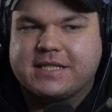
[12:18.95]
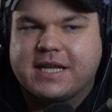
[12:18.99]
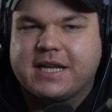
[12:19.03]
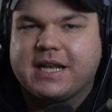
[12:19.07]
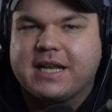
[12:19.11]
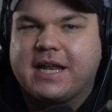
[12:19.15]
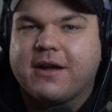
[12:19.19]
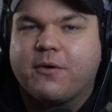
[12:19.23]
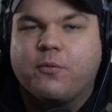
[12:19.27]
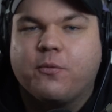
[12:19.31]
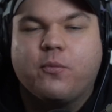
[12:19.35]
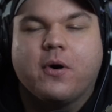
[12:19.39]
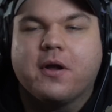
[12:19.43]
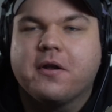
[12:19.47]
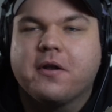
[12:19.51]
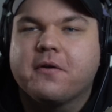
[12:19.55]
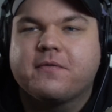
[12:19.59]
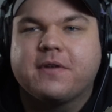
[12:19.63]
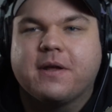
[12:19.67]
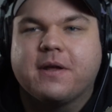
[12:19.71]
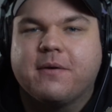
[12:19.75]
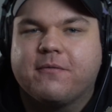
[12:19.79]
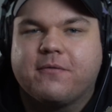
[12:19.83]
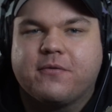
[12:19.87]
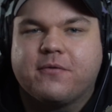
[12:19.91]
And like one of
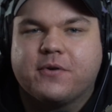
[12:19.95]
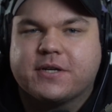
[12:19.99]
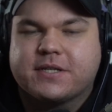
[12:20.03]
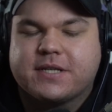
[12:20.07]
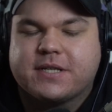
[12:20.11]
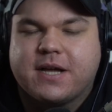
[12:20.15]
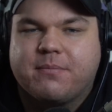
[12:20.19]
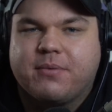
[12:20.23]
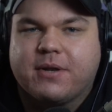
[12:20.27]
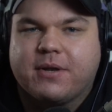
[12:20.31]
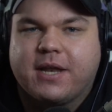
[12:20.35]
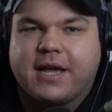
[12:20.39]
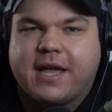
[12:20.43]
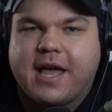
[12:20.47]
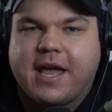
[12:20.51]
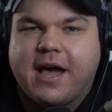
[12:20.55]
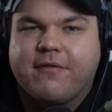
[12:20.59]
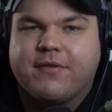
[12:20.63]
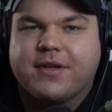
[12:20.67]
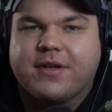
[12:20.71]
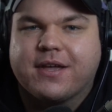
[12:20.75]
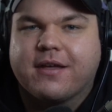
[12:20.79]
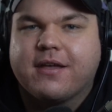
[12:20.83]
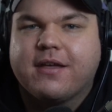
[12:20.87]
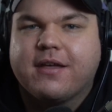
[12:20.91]
them, for example, like
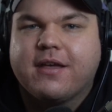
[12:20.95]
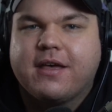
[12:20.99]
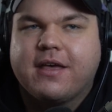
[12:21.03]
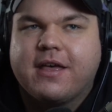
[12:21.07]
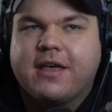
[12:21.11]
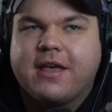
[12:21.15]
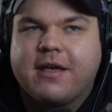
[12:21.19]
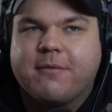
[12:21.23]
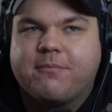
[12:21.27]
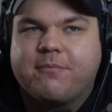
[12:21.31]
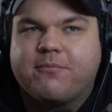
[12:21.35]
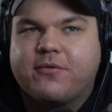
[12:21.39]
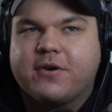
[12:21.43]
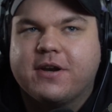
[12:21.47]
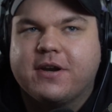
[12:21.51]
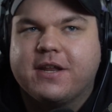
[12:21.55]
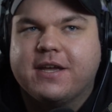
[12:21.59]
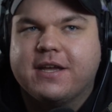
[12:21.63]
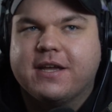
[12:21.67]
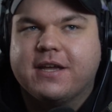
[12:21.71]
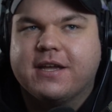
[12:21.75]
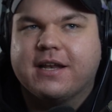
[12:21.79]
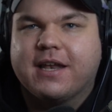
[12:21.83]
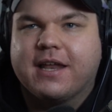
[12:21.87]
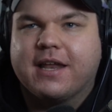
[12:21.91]
having a
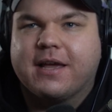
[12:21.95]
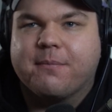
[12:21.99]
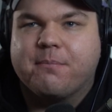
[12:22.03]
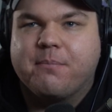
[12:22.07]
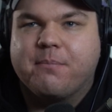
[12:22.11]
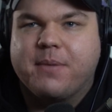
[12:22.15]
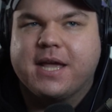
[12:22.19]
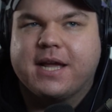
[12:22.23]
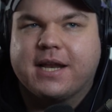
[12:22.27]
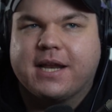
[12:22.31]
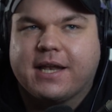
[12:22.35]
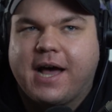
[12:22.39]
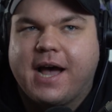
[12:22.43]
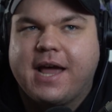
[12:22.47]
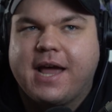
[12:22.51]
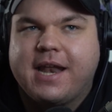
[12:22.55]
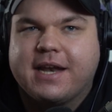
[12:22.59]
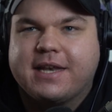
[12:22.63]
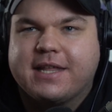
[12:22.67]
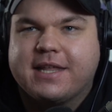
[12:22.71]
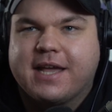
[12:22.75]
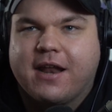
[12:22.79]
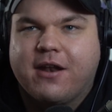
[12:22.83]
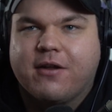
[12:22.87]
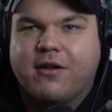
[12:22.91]
pretty like big line
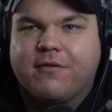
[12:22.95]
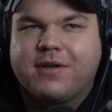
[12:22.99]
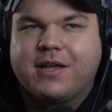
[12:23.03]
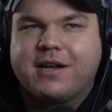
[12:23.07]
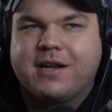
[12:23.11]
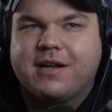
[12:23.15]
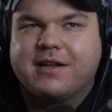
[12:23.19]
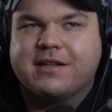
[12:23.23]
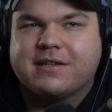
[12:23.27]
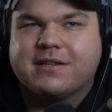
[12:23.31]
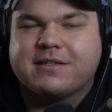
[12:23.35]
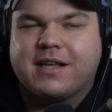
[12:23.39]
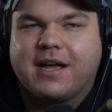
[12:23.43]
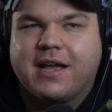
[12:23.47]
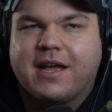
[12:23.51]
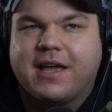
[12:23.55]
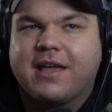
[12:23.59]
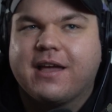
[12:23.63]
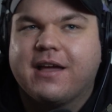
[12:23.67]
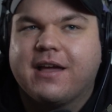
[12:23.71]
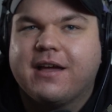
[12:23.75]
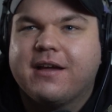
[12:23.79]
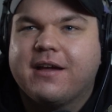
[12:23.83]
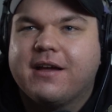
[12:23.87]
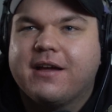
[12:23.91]
at the end of it, and it's
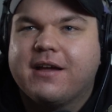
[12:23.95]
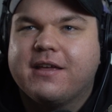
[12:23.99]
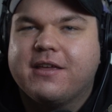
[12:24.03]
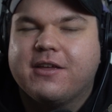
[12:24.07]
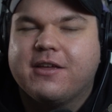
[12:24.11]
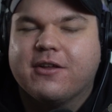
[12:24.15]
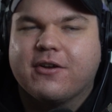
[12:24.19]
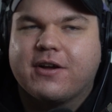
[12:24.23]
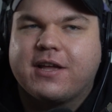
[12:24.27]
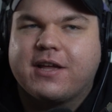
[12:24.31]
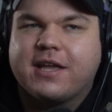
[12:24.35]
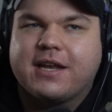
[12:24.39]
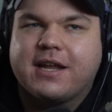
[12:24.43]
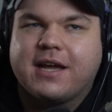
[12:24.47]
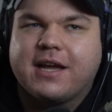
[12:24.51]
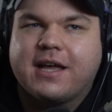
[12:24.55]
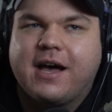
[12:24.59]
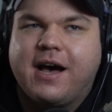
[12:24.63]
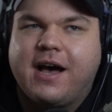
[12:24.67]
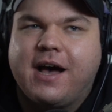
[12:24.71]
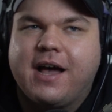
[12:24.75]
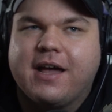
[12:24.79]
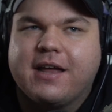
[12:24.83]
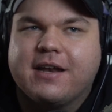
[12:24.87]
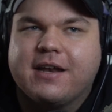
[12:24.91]
like, you look at that
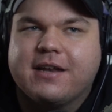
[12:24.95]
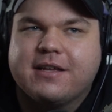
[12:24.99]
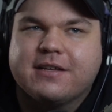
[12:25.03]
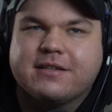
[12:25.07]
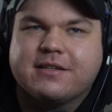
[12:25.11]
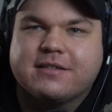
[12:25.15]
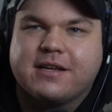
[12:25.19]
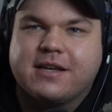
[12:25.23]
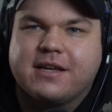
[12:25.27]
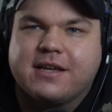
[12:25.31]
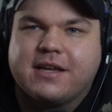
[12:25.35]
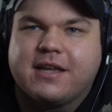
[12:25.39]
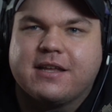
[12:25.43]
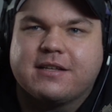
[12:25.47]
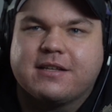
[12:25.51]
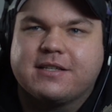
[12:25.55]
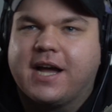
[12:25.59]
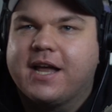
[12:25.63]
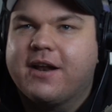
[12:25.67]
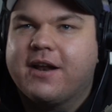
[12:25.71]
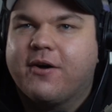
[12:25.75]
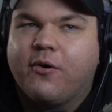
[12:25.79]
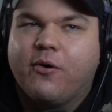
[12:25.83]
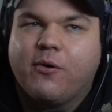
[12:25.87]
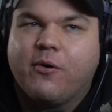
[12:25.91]
guy and he's
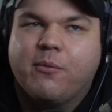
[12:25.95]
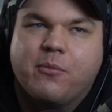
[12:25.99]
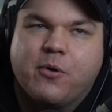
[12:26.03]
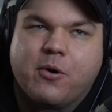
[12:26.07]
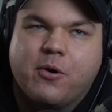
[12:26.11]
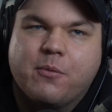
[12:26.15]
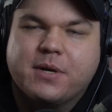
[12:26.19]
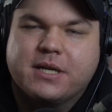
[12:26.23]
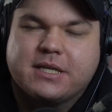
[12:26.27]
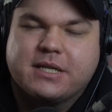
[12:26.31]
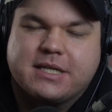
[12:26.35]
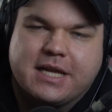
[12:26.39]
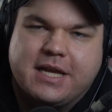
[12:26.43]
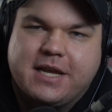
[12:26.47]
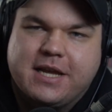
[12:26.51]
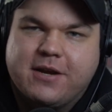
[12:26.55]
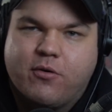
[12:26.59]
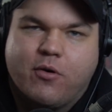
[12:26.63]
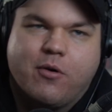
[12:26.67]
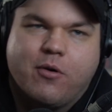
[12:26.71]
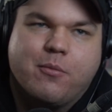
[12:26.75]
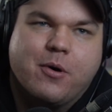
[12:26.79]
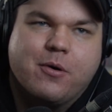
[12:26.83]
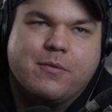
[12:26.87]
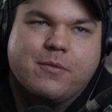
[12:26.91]
got a whole moment, a
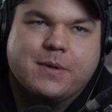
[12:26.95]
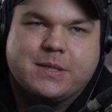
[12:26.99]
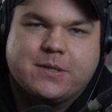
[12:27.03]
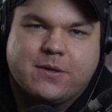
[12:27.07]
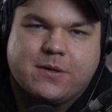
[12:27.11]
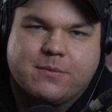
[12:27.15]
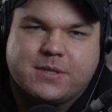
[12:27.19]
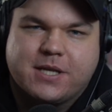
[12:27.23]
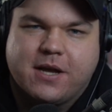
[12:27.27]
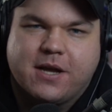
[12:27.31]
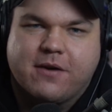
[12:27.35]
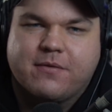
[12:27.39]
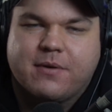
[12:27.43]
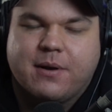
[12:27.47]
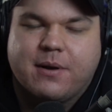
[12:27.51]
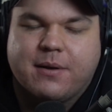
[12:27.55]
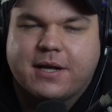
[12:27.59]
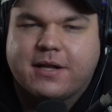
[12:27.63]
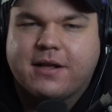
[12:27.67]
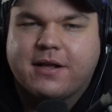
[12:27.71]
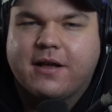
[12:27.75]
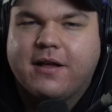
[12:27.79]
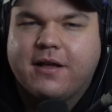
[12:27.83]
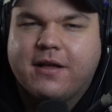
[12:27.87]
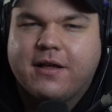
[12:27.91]
hero moment to himself. I'm
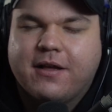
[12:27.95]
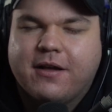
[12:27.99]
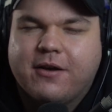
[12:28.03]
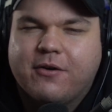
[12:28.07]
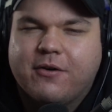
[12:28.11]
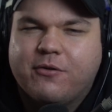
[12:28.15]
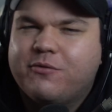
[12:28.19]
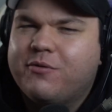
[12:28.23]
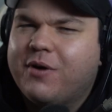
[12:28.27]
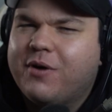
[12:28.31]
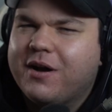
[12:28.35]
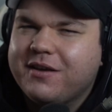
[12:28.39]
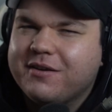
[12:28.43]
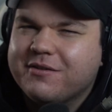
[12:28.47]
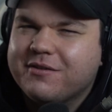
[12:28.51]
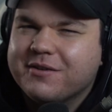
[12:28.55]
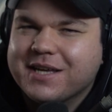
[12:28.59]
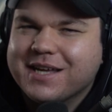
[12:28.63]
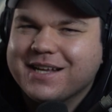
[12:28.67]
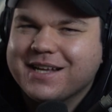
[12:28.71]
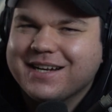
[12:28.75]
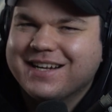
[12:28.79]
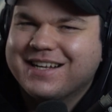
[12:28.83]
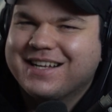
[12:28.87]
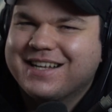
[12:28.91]
like, who are you
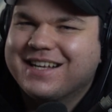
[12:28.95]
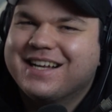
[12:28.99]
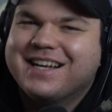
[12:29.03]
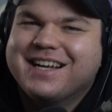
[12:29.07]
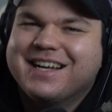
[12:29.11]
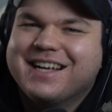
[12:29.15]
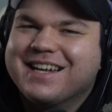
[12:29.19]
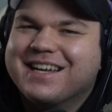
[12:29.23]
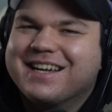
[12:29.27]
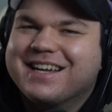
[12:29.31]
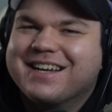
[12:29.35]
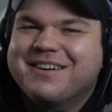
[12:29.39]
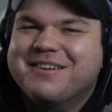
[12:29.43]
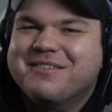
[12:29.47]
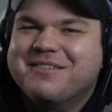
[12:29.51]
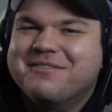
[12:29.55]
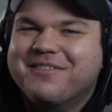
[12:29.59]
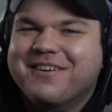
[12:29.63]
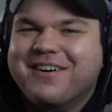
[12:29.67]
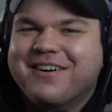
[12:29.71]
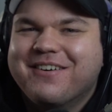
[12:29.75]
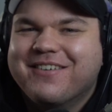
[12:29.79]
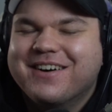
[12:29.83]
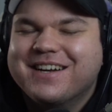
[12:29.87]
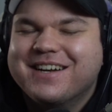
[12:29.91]
again? Like,
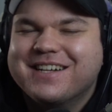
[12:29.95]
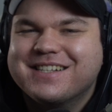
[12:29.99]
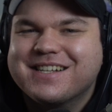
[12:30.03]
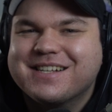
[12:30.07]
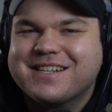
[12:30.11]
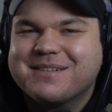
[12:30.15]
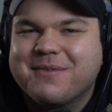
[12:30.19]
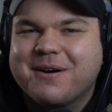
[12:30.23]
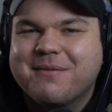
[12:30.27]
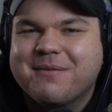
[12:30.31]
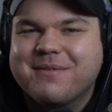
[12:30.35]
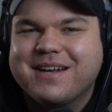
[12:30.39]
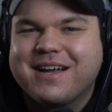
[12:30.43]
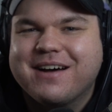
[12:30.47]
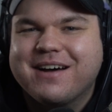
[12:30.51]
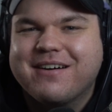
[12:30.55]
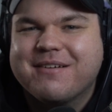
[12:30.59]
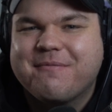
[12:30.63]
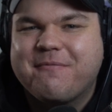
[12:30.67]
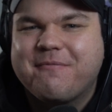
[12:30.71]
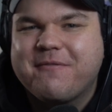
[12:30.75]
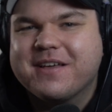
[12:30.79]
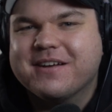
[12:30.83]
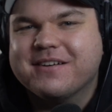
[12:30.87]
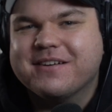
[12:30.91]
what is this moment now?
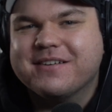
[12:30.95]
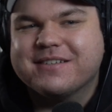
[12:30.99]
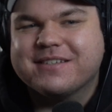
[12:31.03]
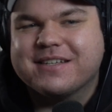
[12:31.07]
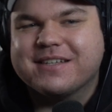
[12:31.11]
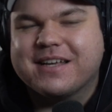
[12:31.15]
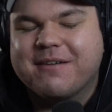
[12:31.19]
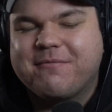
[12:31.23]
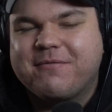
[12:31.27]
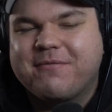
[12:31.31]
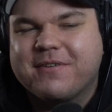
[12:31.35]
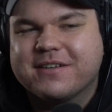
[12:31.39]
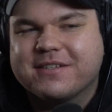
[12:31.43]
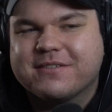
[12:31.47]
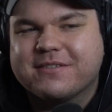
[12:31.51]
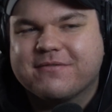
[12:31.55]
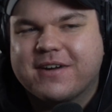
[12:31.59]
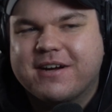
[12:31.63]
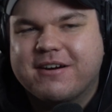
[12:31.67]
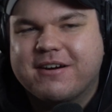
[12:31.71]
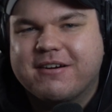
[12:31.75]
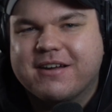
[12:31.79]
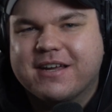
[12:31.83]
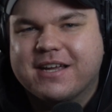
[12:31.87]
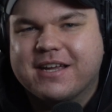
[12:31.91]
It feels
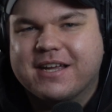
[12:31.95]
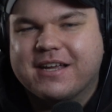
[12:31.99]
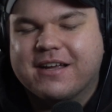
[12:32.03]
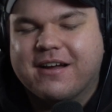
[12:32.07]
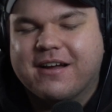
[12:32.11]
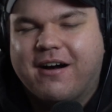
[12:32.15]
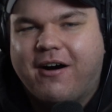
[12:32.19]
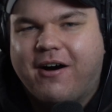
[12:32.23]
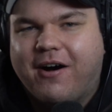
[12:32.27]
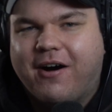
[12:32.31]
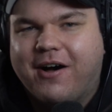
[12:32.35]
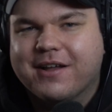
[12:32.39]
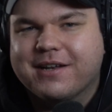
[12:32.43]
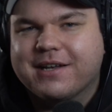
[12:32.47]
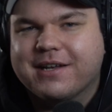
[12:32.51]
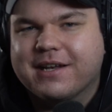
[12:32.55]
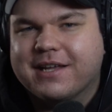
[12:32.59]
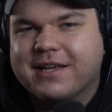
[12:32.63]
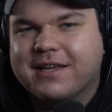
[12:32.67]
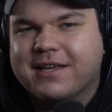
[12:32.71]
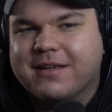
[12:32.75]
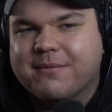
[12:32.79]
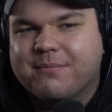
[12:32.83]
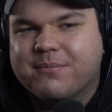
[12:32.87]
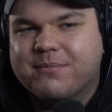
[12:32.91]
very
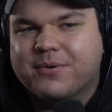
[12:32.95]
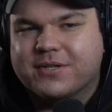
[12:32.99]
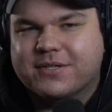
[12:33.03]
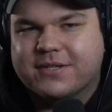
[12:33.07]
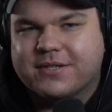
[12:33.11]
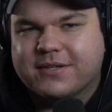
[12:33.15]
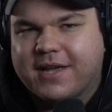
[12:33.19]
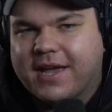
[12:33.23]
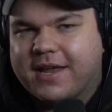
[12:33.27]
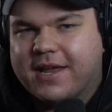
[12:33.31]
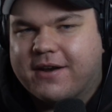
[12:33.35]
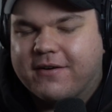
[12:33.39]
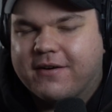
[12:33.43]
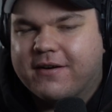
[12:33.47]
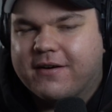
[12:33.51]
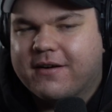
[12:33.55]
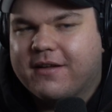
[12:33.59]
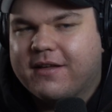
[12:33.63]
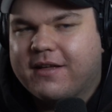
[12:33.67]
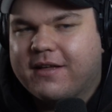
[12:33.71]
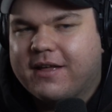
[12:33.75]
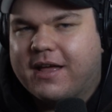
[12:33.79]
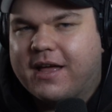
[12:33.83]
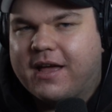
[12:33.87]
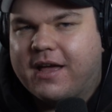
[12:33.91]
oddly put together.
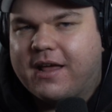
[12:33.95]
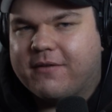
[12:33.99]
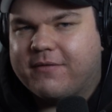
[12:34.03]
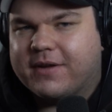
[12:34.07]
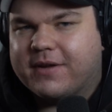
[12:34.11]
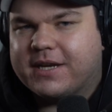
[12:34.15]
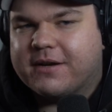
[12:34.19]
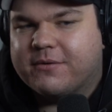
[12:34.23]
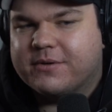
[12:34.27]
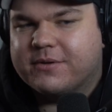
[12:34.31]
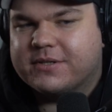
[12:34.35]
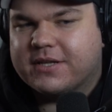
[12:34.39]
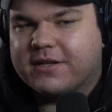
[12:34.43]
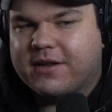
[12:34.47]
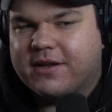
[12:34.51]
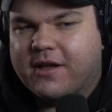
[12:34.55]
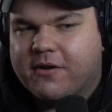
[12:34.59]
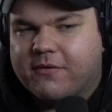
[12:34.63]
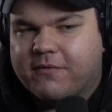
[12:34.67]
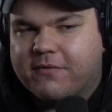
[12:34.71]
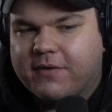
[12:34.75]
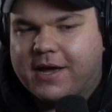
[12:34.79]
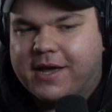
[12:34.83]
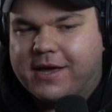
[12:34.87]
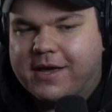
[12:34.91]
And I think there was a lot
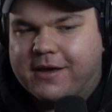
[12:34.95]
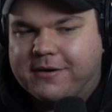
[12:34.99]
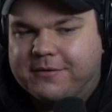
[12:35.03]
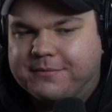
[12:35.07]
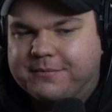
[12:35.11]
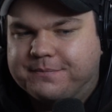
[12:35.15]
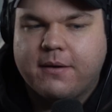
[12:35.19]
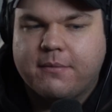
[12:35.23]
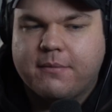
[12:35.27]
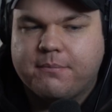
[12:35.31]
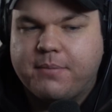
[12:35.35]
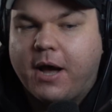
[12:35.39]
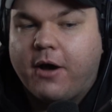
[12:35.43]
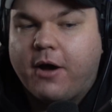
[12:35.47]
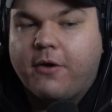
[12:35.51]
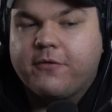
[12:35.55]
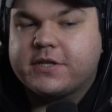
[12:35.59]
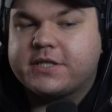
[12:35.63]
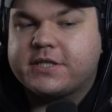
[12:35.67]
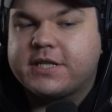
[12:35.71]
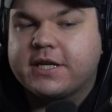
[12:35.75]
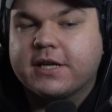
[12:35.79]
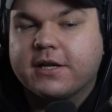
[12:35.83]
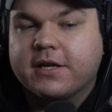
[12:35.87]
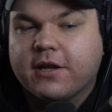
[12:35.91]
of like,
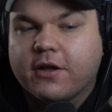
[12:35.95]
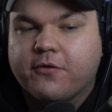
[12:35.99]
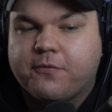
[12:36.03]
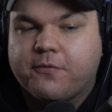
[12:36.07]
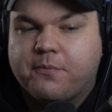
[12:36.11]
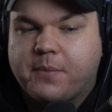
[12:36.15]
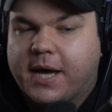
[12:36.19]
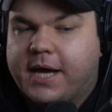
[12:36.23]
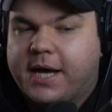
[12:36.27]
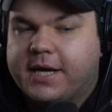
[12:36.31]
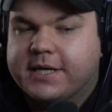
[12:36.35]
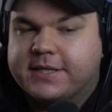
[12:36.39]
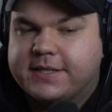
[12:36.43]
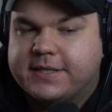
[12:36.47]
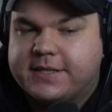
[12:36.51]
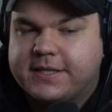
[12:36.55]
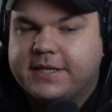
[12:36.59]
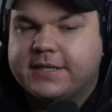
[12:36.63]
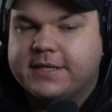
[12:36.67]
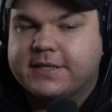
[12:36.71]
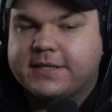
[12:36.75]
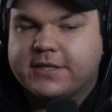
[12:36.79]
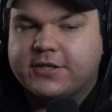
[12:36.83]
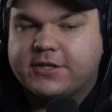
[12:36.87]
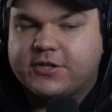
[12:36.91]
obviously a lot of behind the
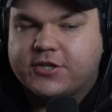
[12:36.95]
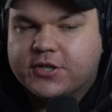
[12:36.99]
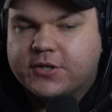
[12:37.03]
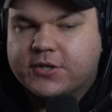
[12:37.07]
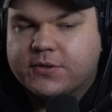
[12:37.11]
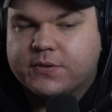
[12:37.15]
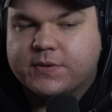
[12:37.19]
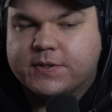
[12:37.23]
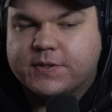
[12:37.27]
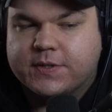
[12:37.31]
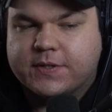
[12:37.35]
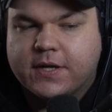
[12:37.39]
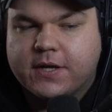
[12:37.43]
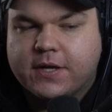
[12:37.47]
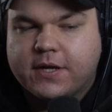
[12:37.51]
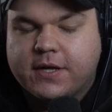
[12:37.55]
scenes issues.